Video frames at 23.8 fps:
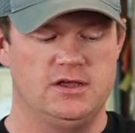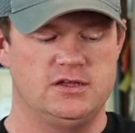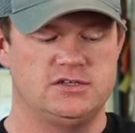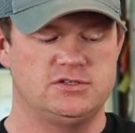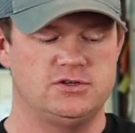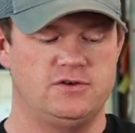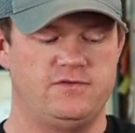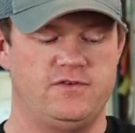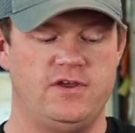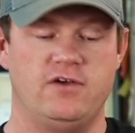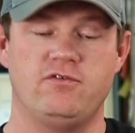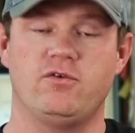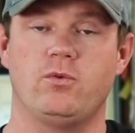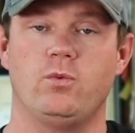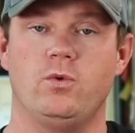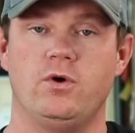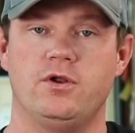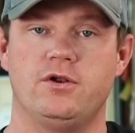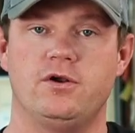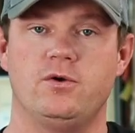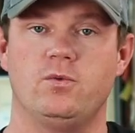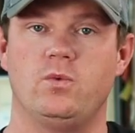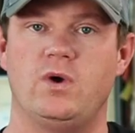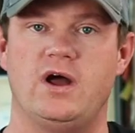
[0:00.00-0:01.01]
So if you ever
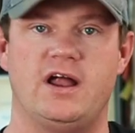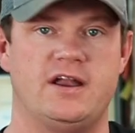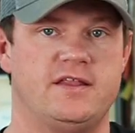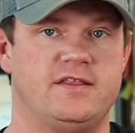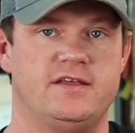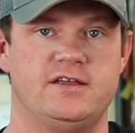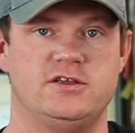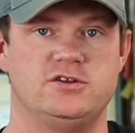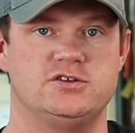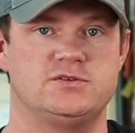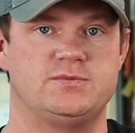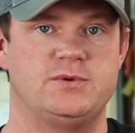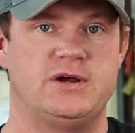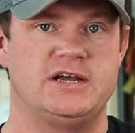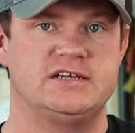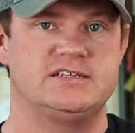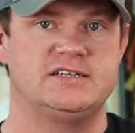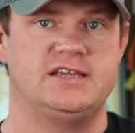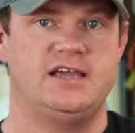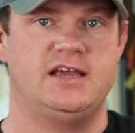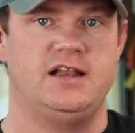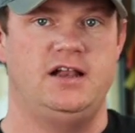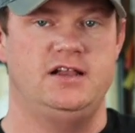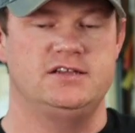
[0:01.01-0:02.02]
wondered why do they use brass
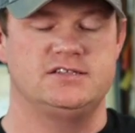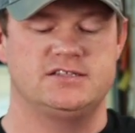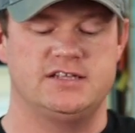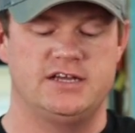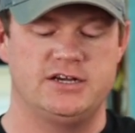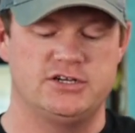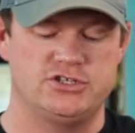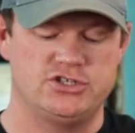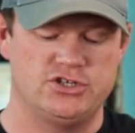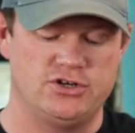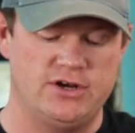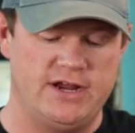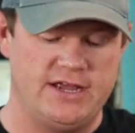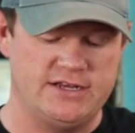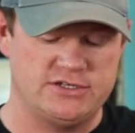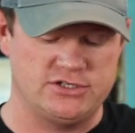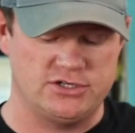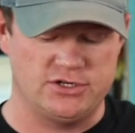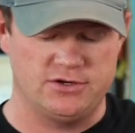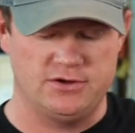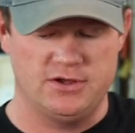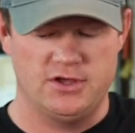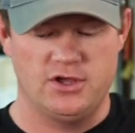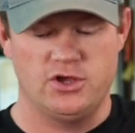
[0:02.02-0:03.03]
kettles, there's your
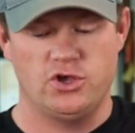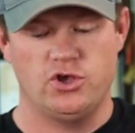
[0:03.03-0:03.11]
answer.